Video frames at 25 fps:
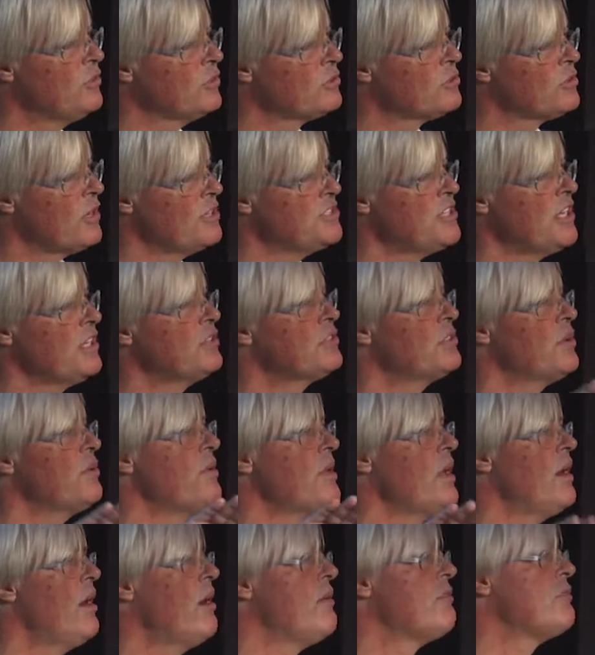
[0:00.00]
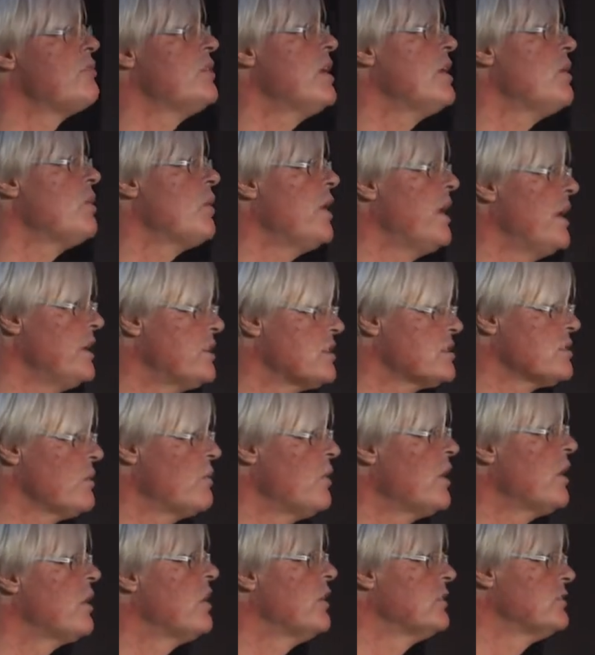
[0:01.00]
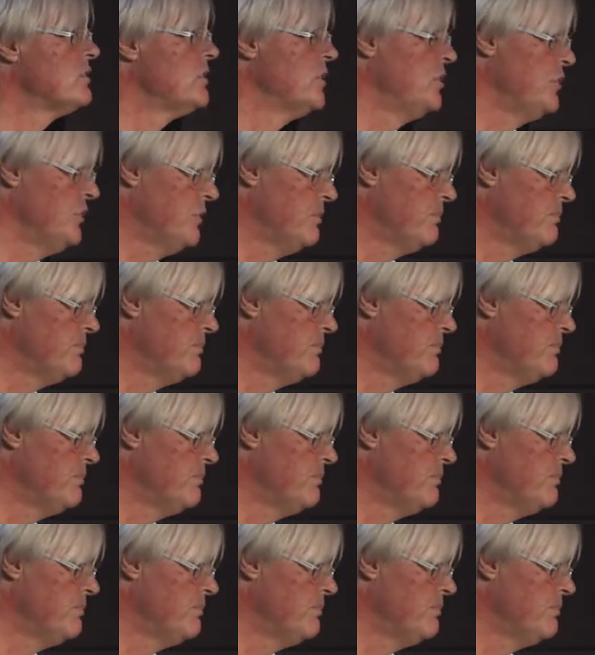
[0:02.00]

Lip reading: trajectory of real wage will continue.